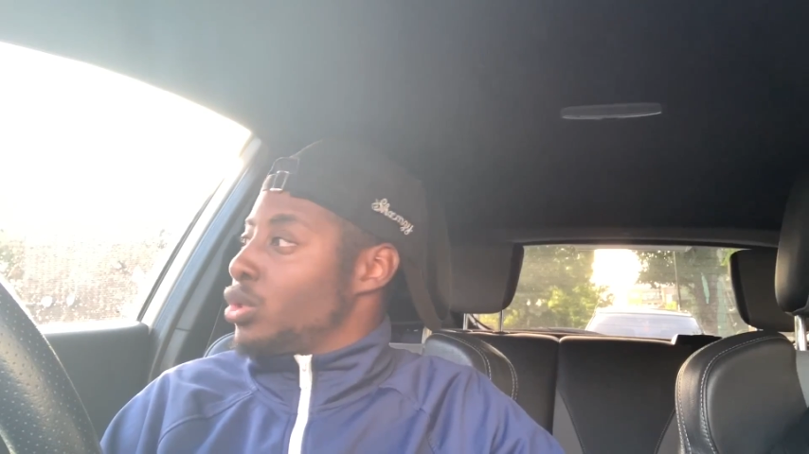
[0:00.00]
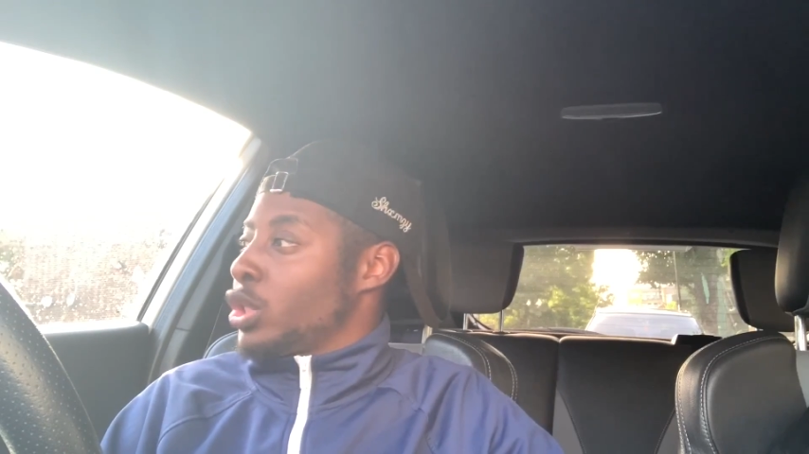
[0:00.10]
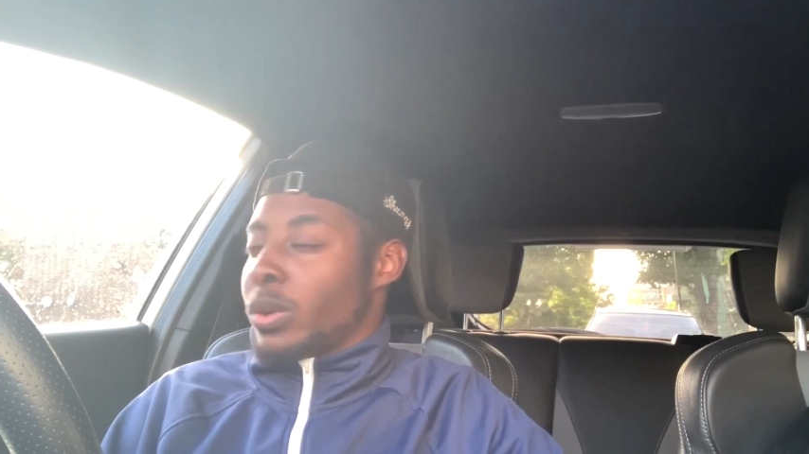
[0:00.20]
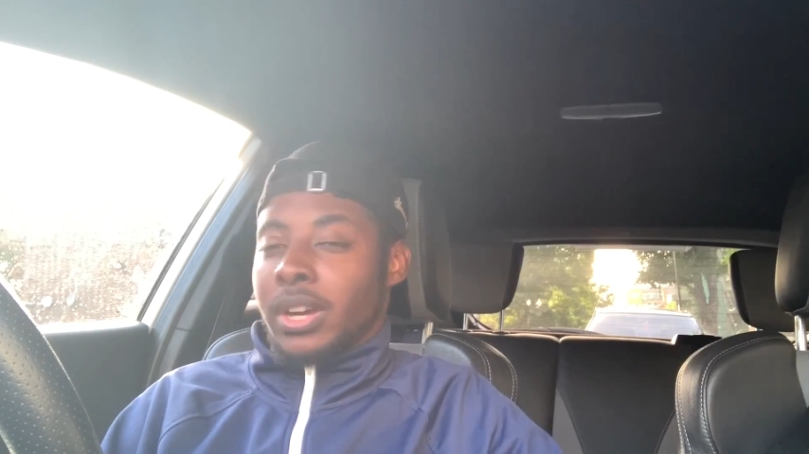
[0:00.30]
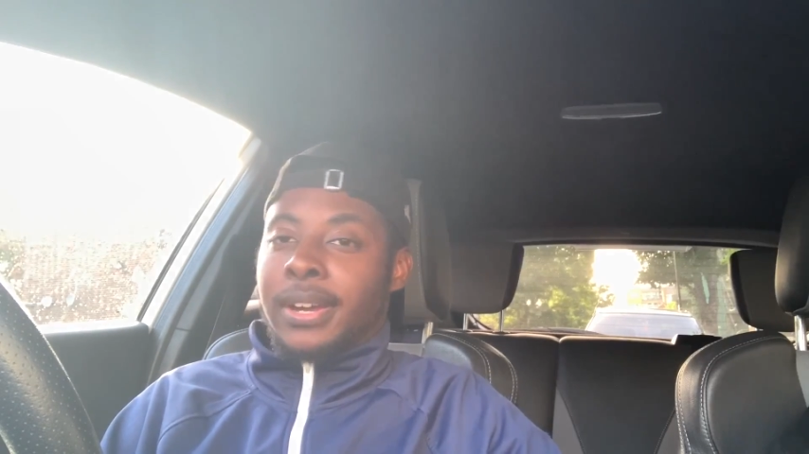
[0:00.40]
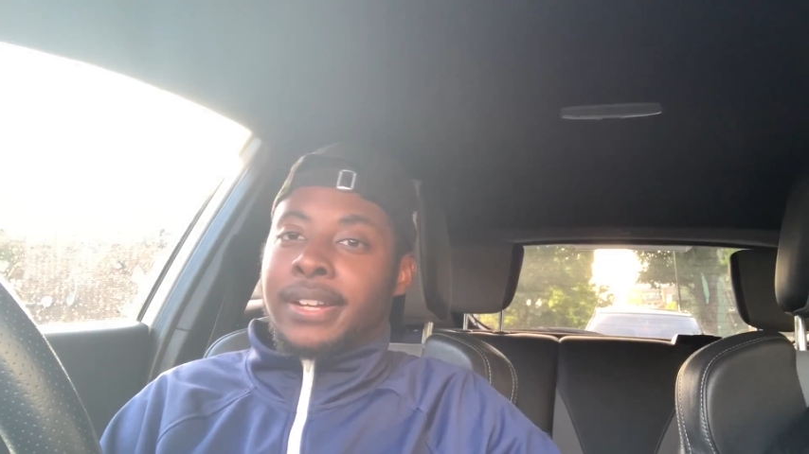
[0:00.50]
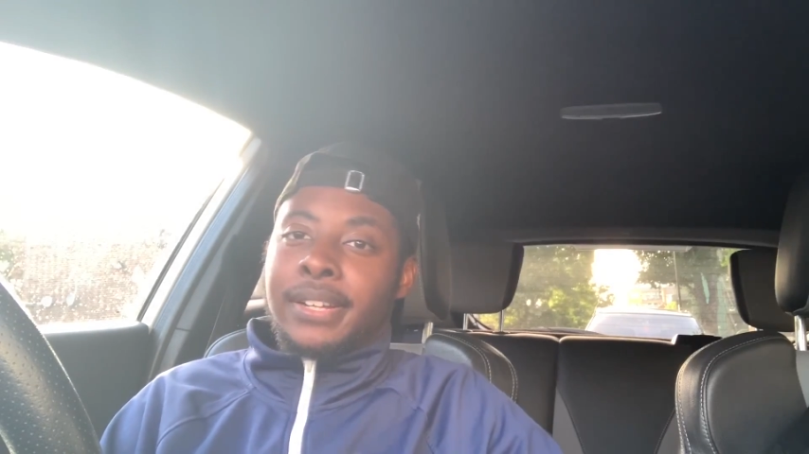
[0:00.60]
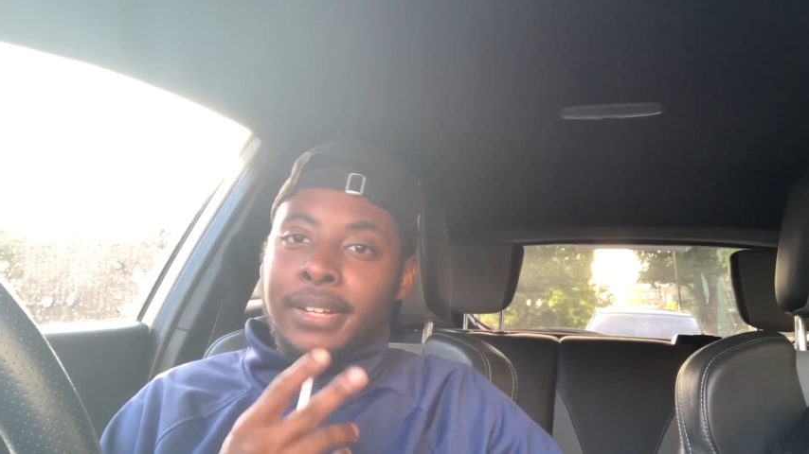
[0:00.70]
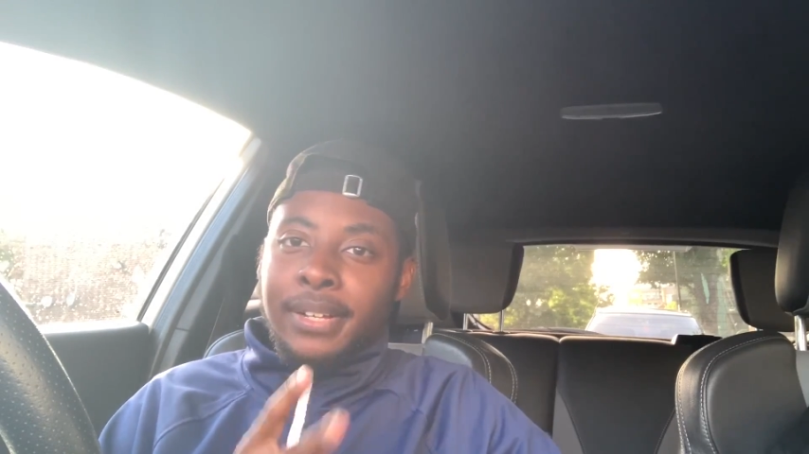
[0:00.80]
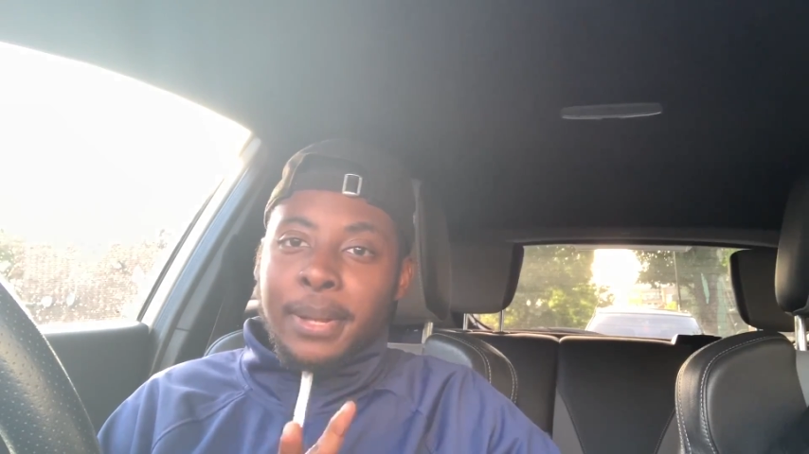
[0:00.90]
So
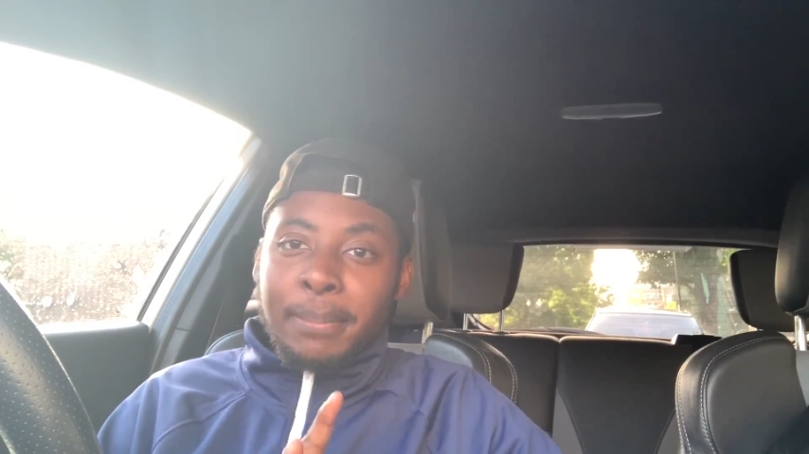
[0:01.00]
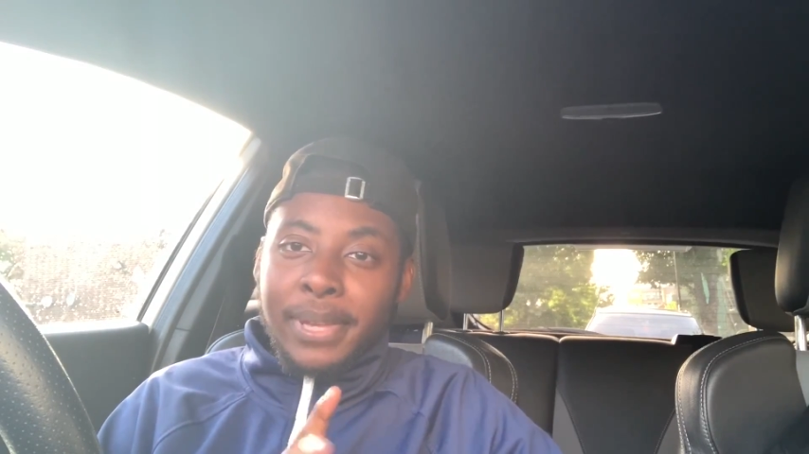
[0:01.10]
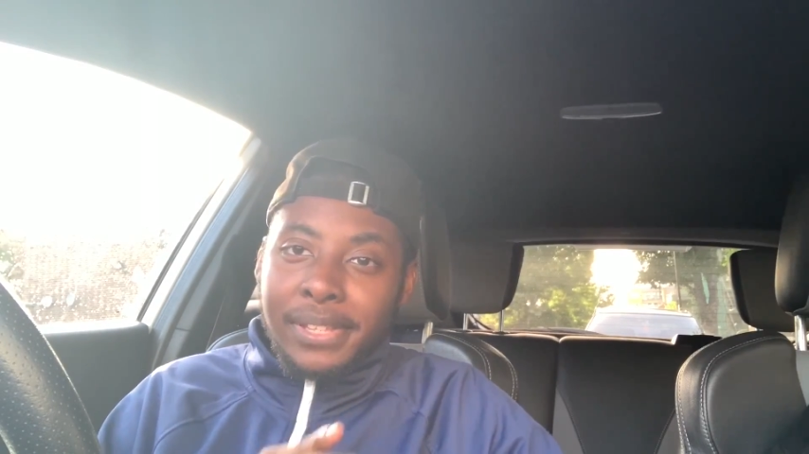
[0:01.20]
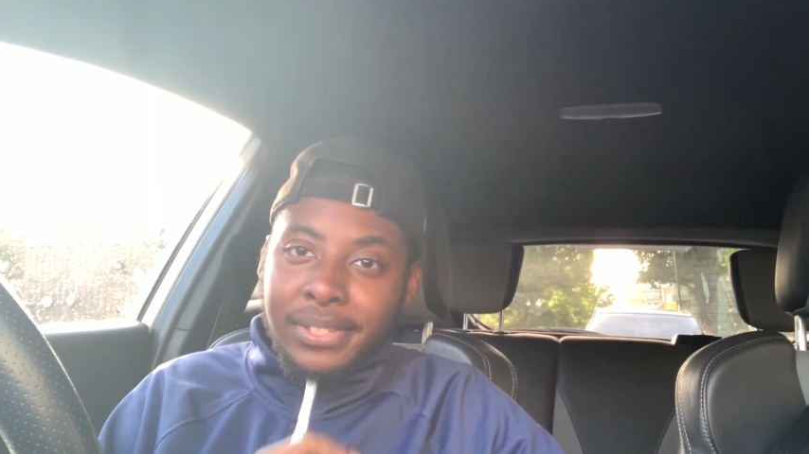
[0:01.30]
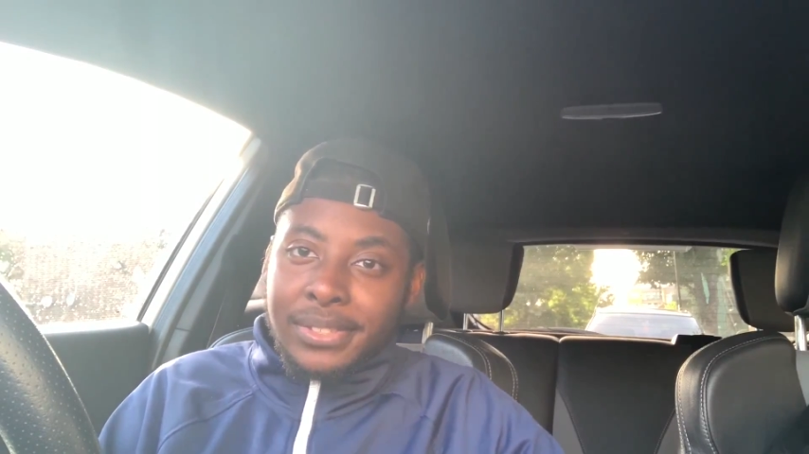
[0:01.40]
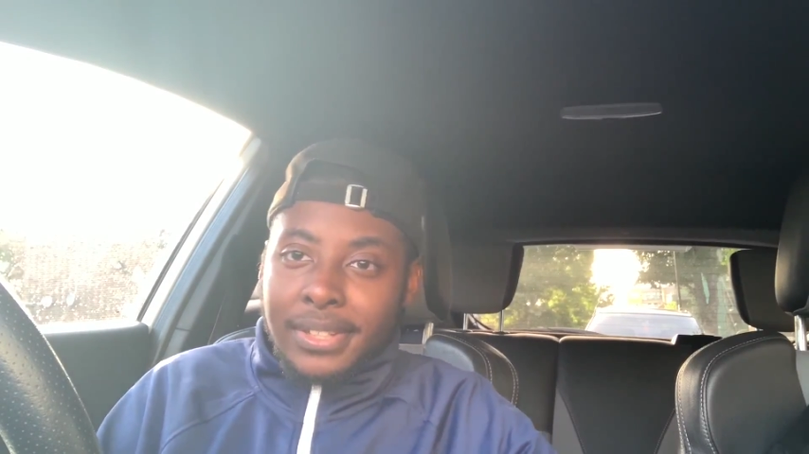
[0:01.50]
peace.